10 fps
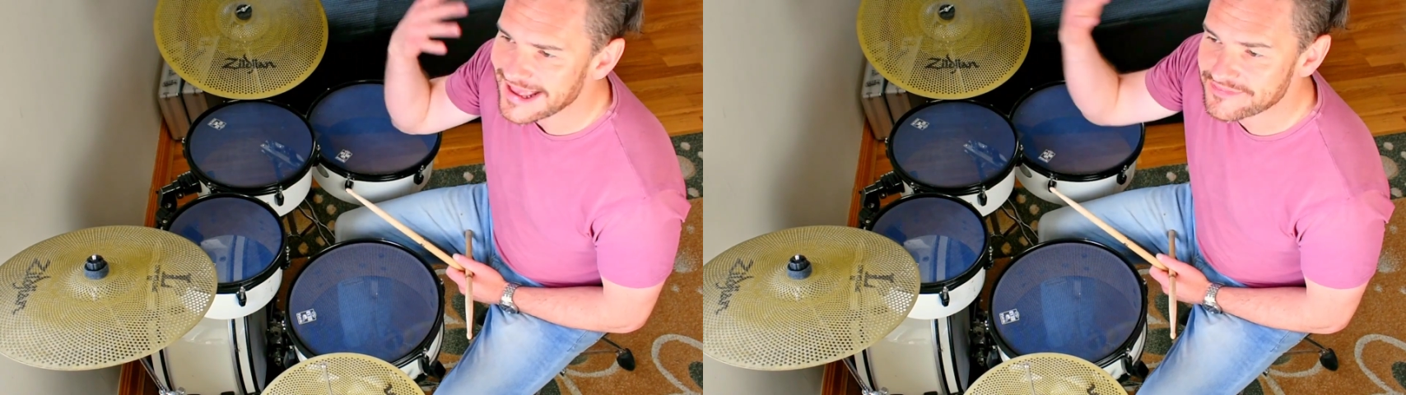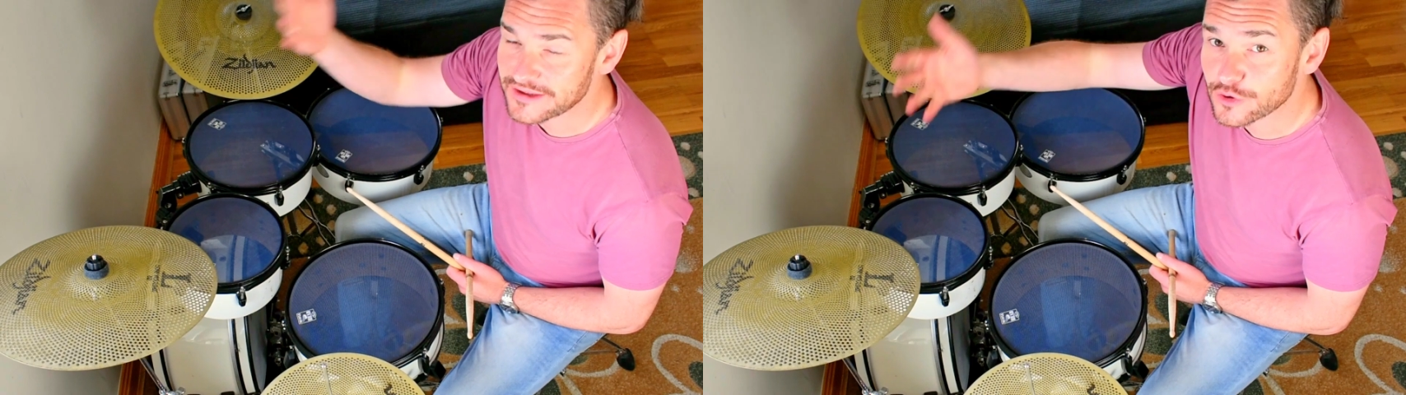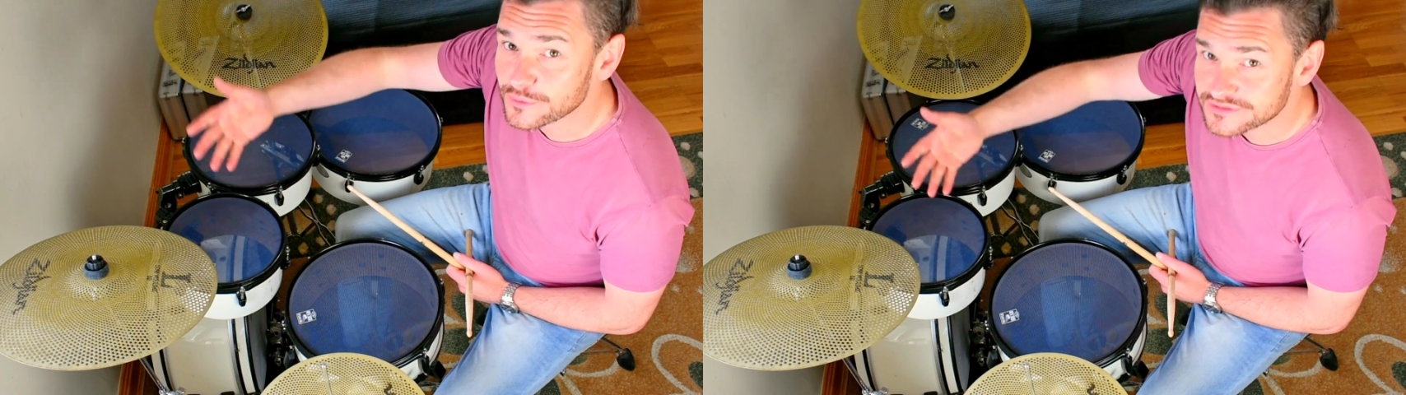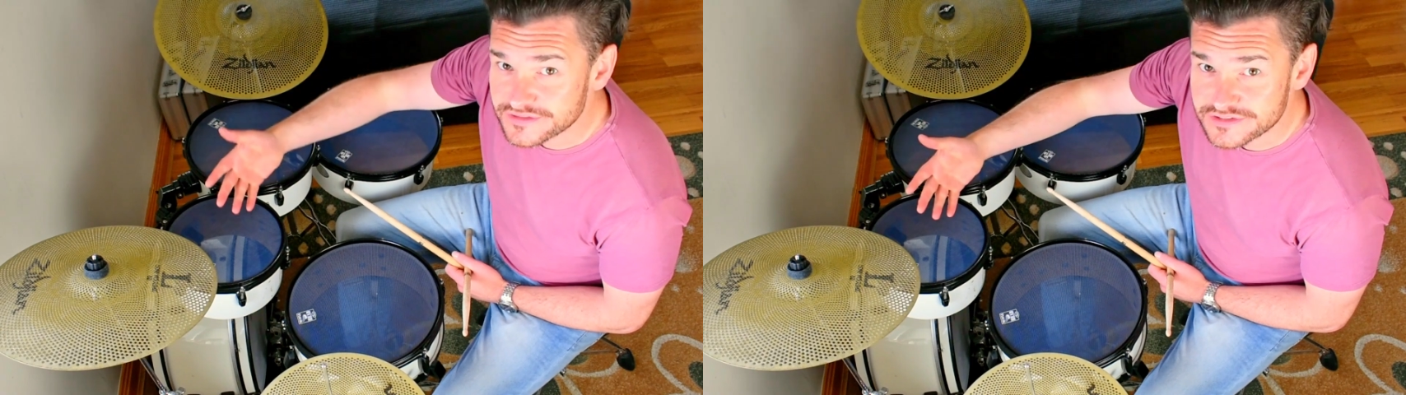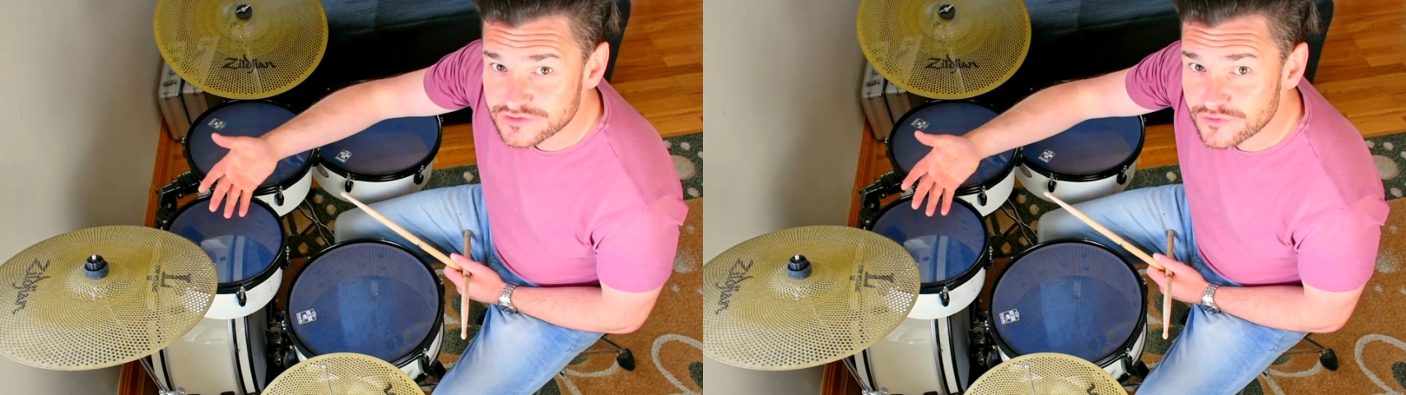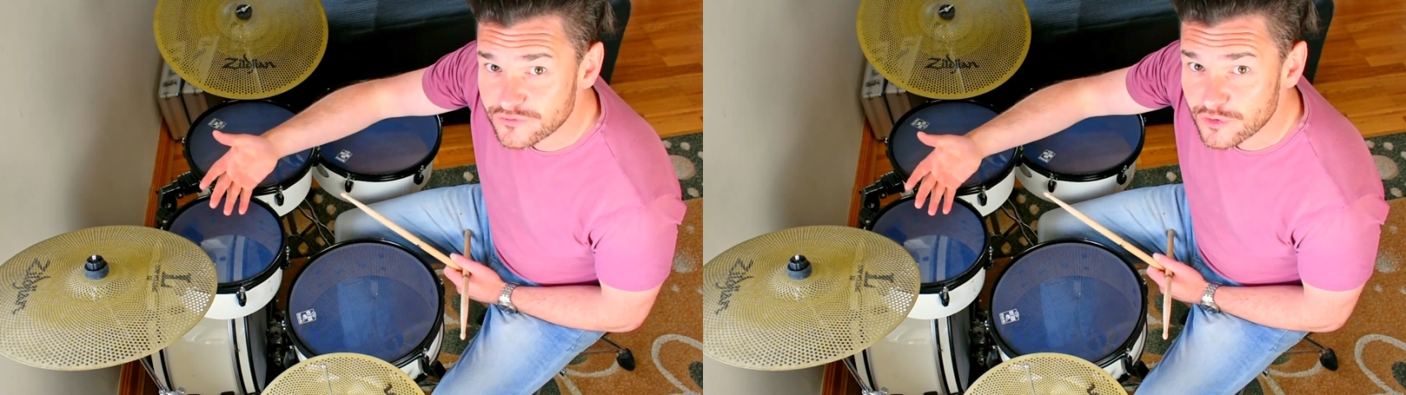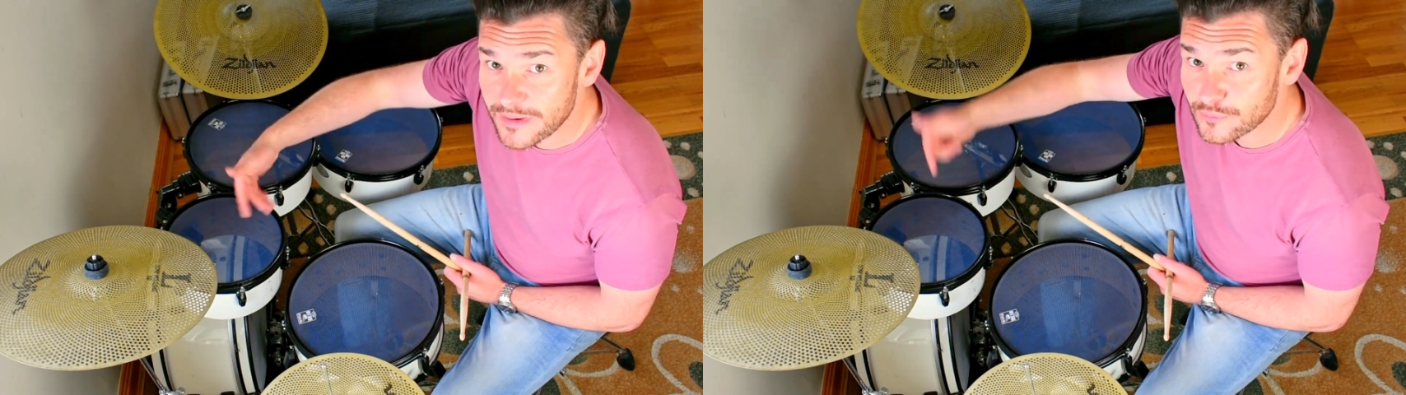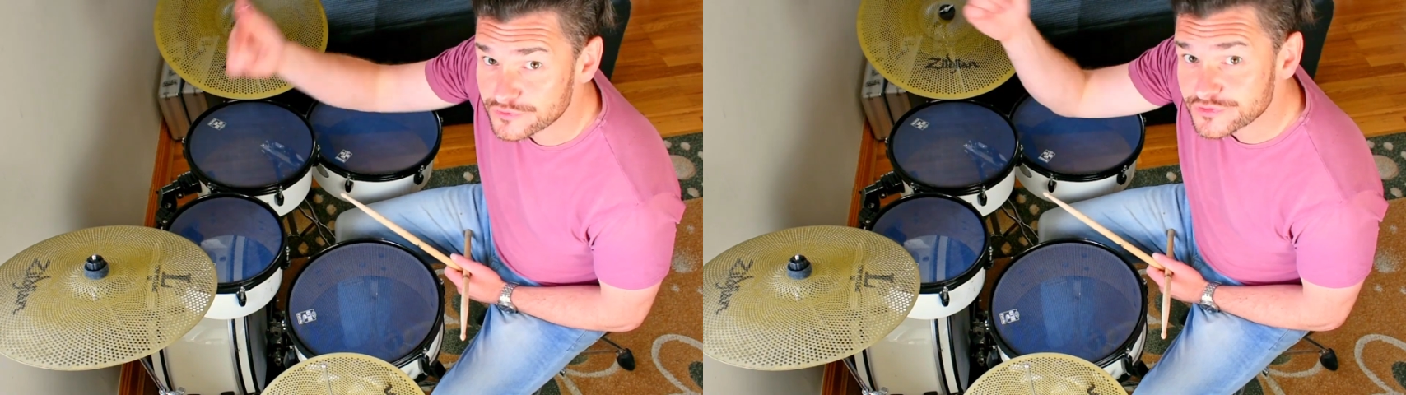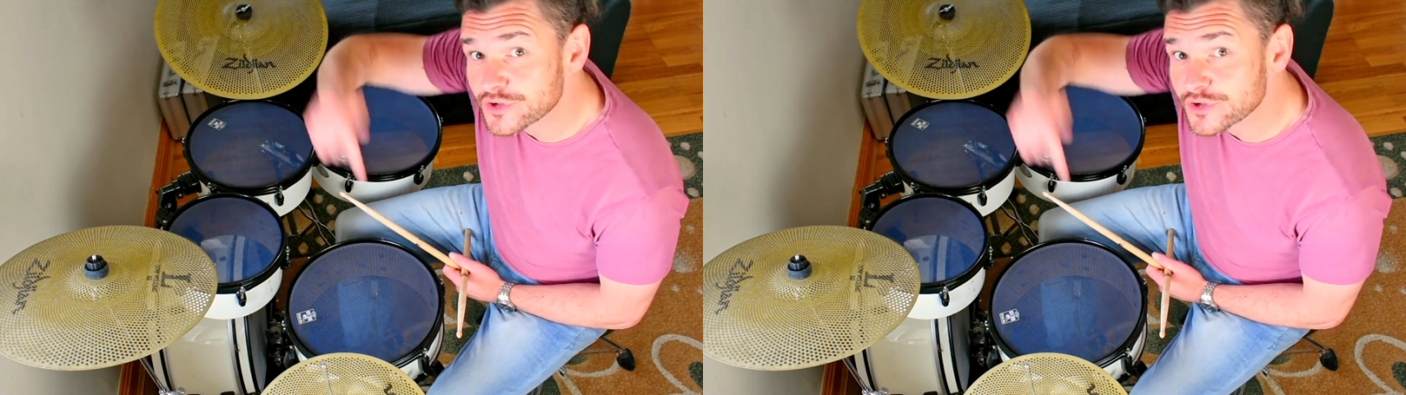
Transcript: and then go into this new format with